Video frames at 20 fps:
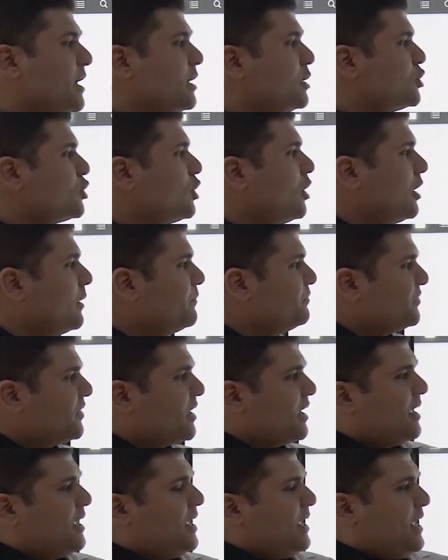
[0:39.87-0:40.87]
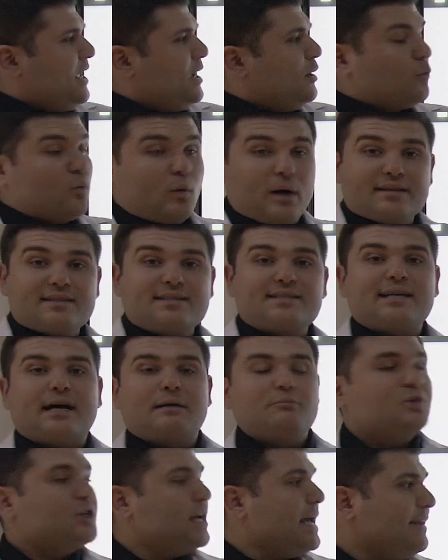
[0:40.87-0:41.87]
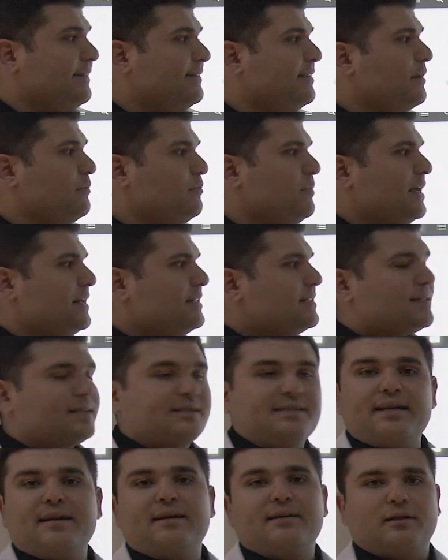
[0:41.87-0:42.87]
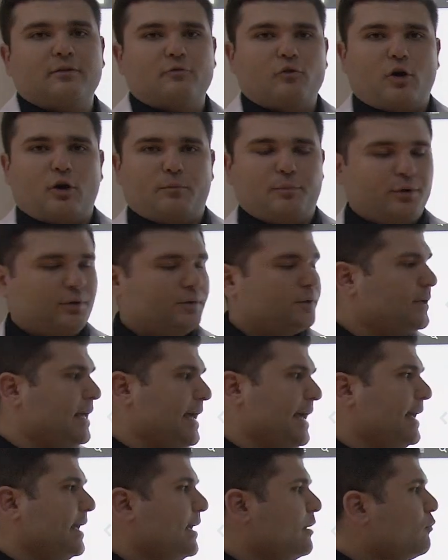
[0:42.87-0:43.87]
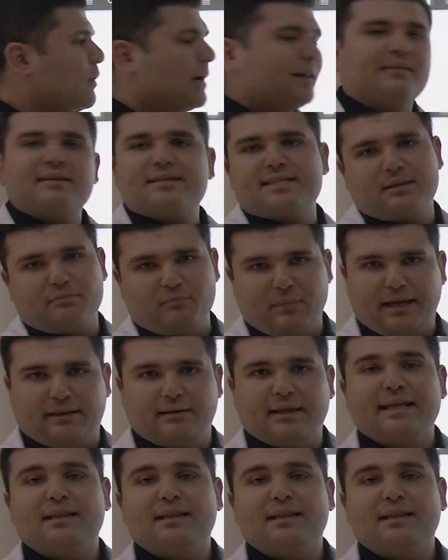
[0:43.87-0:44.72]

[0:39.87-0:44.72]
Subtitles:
So, one subject means singular verb, okay? What does it mean?